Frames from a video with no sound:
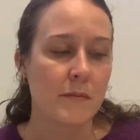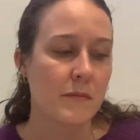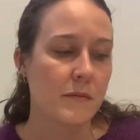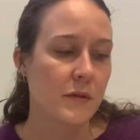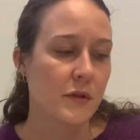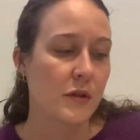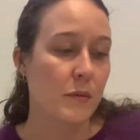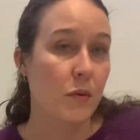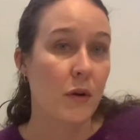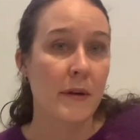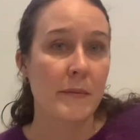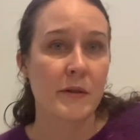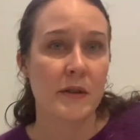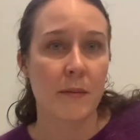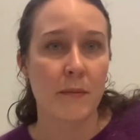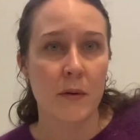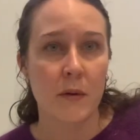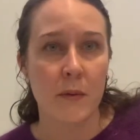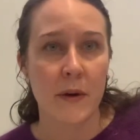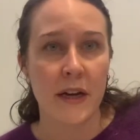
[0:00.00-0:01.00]
Supreme
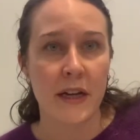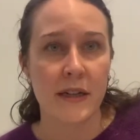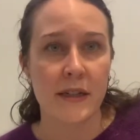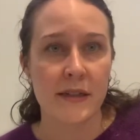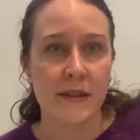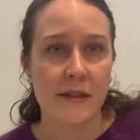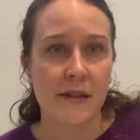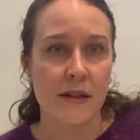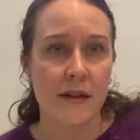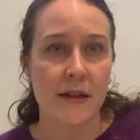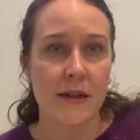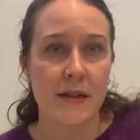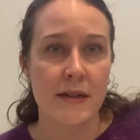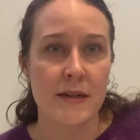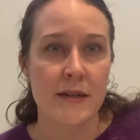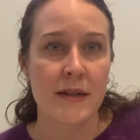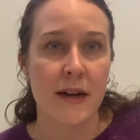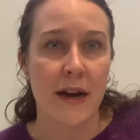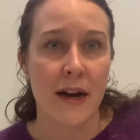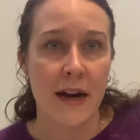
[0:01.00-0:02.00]
jumper weight is
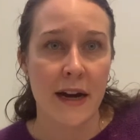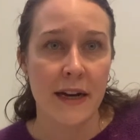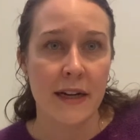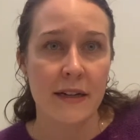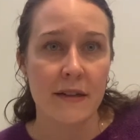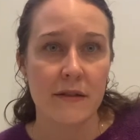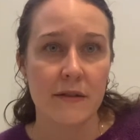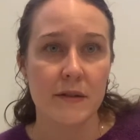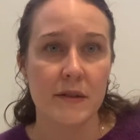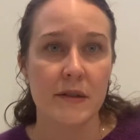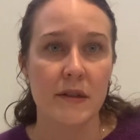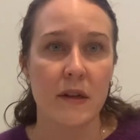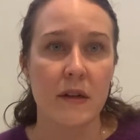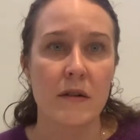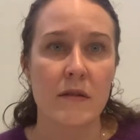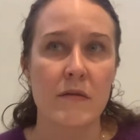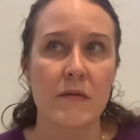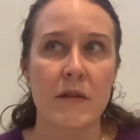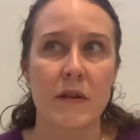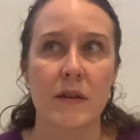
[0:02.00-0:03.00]
undyed,
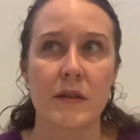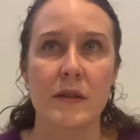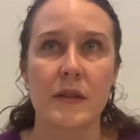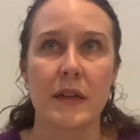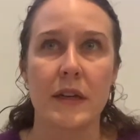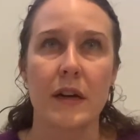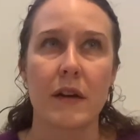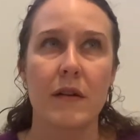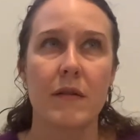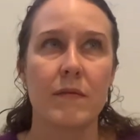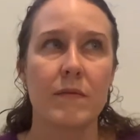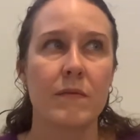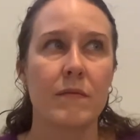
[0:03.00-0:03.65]
so there's like,